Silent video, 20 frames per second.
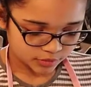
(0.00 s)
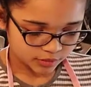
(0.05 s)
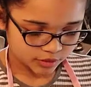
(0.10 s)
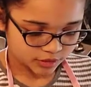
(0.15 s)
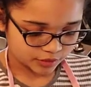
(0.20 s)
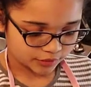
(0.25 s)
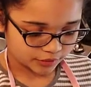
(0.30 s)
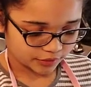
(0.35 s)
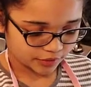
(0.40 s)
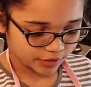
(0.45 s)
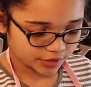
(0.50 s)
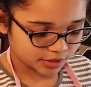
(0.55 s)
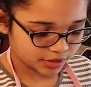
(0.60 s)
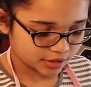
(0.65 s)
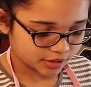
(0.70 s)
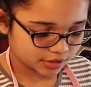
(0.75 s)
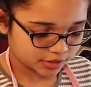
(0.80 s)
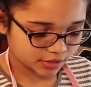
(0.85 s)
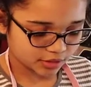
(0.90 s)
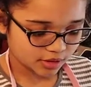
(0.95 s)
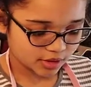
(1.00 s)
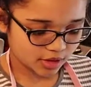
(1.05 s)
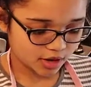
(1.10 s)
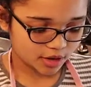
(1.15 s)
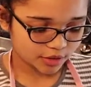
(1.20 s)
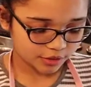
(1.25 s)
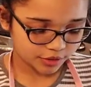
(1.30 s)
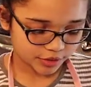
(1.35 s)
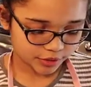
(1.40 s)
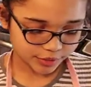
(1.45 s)
So first
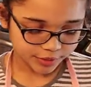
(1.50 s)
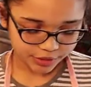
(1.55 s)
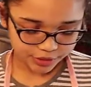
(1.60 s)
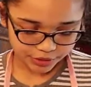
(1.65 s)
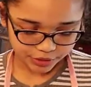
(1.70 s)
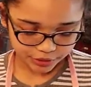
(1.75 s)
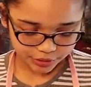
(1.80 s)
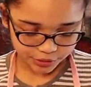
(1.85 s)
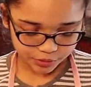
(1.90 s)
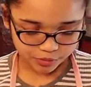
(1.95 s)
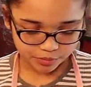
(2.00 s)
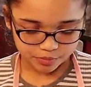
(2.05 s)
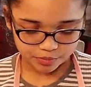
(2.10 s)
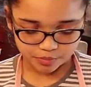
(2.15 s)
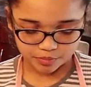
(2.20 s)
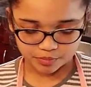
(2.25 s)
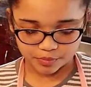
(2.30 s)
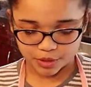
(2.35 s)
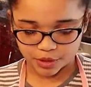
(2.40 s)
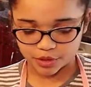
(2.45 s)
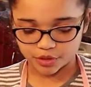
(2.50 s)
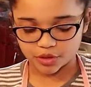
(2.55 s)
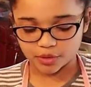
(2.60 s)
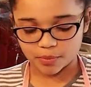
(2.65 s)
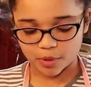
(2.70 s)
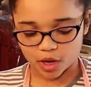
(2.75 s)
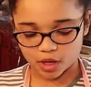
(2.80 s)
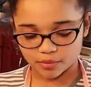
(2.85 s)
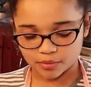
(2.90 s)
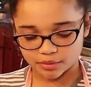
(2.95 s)
I'm going to butter the
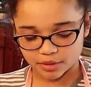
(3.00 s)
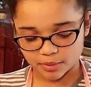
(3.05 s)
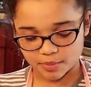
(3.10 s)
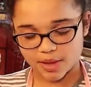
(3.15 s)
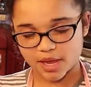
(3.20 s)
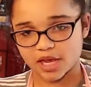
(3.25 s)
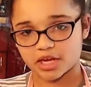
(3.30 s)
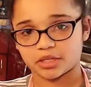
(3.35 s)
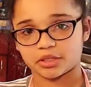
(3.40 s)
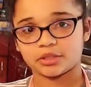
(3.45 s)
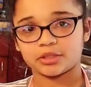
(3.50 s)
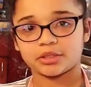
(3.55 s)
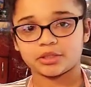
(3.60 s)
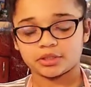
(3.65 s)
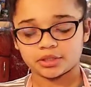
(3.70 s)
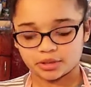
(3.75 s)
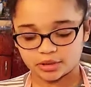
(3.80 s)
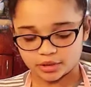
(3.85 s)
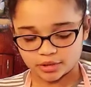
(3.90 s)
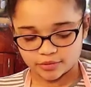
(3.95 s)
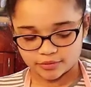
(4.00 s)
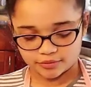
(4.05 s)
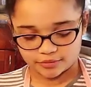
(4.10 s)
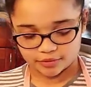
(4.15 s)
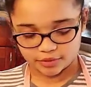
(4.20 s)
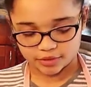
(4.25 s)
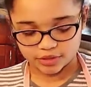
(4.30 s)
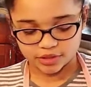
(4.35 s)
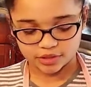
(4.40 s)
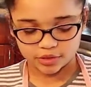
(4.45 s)
bottom of the pan
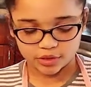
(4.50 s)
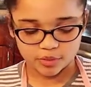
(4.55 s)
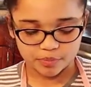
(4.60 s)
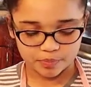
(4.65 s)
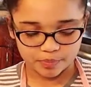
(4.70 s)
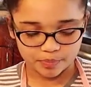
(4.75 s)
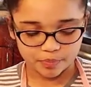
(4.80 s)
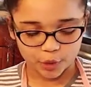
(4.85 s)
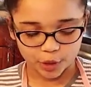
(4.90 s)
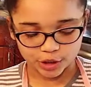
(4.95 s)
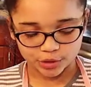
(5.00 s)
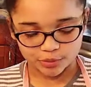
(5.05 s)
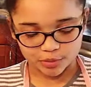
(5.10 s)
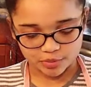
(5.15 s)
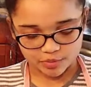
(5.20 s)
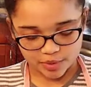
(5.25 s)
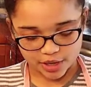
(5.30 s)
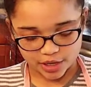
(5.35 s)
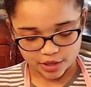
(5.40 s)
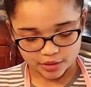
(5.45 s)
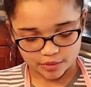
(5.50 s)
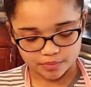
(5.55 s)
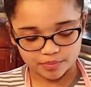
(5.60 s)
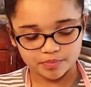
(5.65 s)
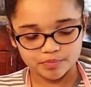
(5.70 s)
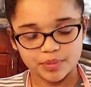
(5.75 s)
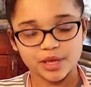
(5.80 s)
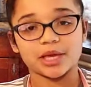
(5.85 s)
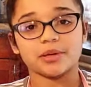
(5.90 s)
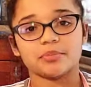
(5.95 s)
first so the parchment
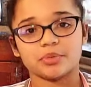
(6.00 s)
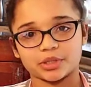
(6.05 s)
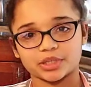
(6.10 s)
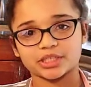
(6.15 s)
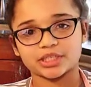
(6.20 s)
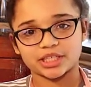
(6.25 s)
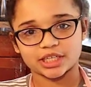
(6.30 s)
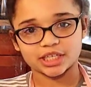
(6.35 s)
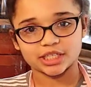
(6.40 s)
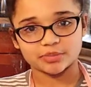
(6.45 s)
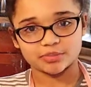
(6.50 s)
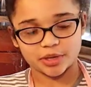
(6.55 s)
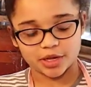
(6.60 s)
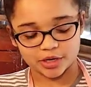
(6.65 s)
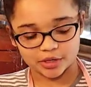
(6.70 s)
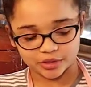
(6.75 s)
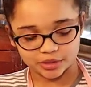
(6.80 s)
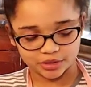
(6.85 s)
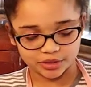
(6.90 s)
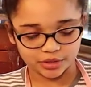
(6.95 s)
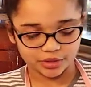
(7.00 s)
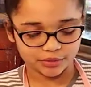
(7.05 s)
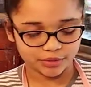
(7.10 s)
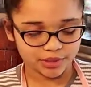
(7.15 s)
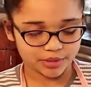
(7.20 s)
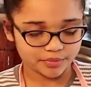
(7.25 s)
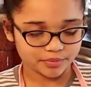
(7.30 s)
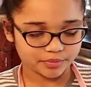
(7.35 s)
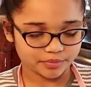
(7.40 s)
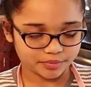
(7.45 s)
paper sticks better to
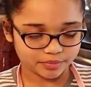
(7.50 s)
it.